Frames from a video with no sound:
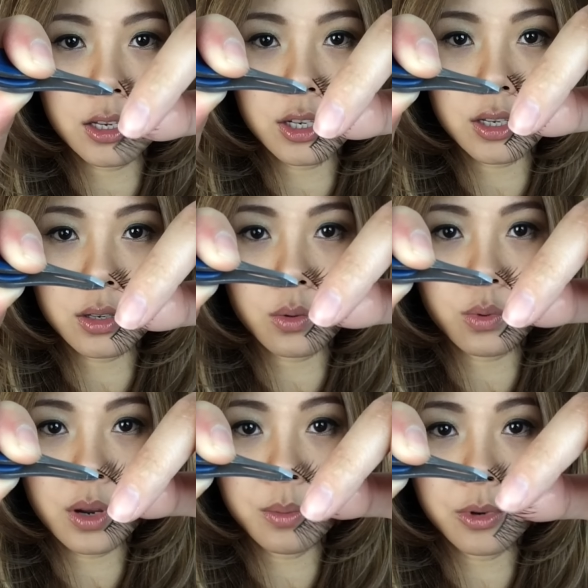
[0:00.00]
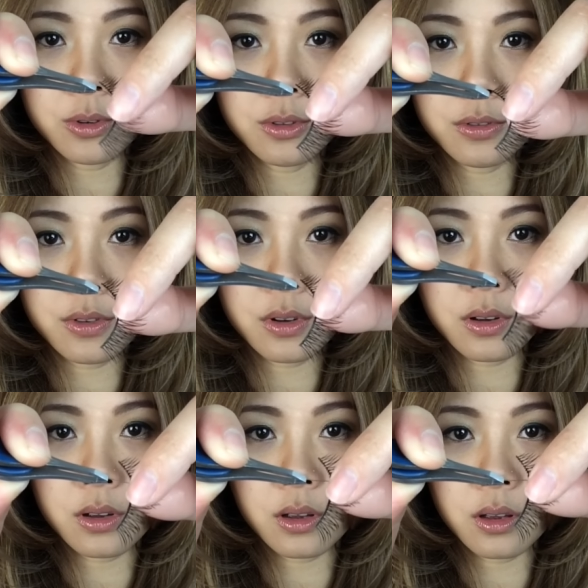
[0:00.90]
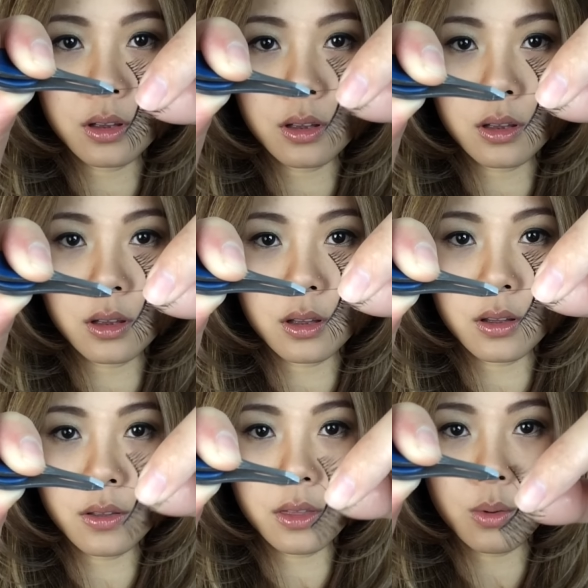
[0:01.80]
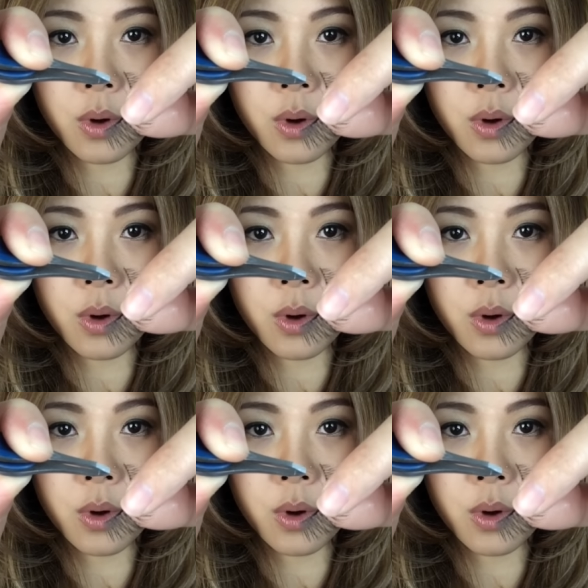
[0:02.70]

just remove the